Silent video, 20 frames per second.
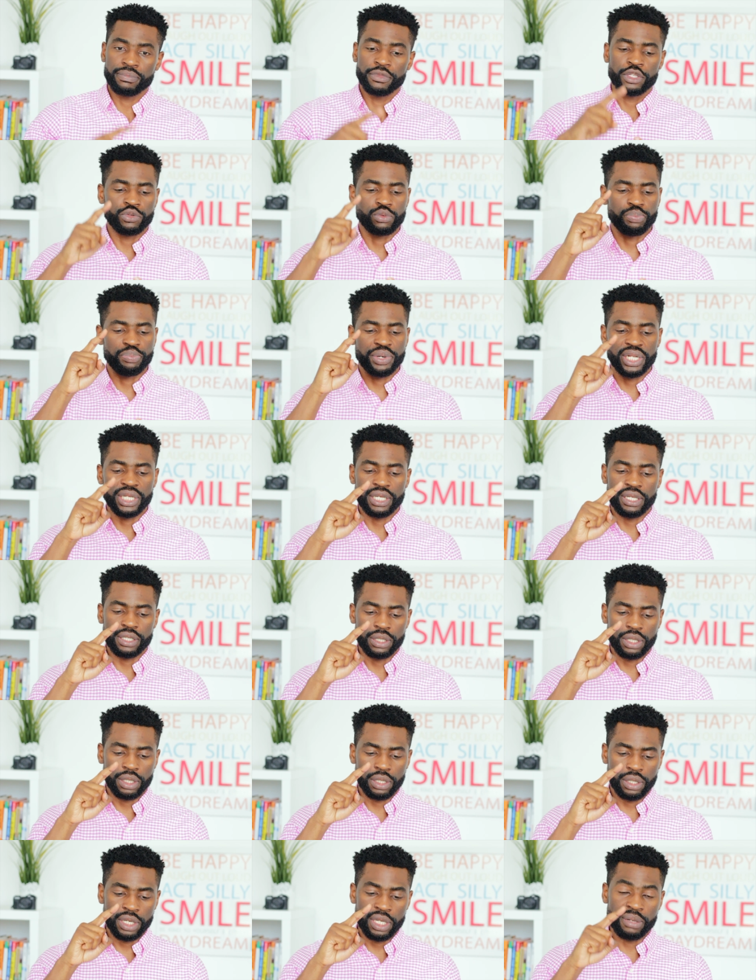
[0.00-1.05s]
to pay the,
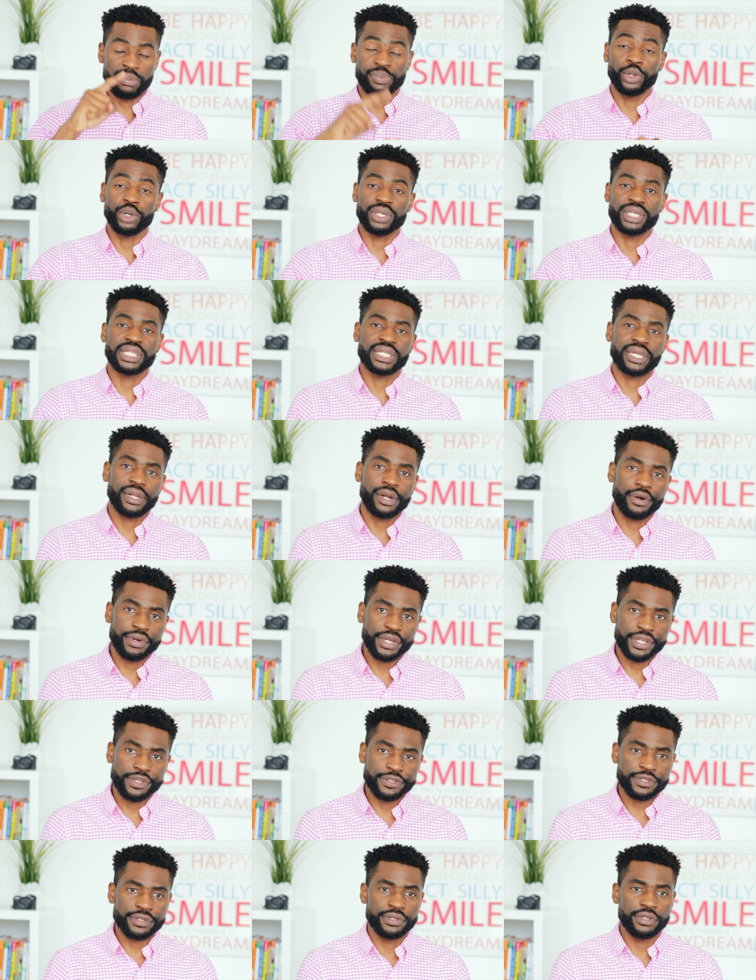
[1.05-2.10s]
the, the employee
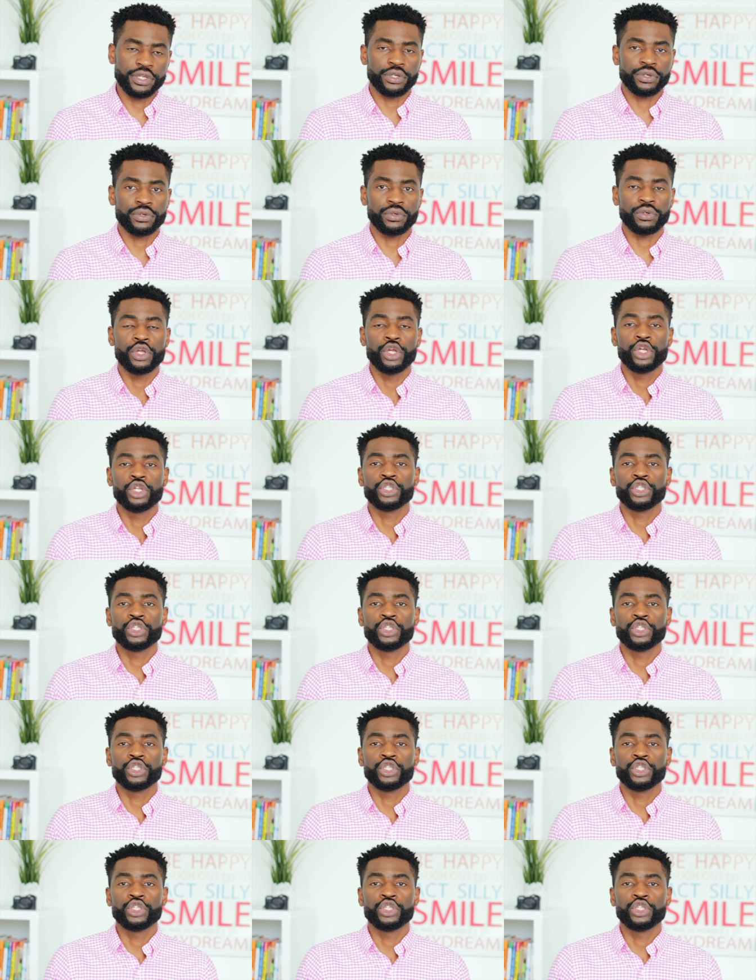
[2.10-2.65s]
salaries, you know,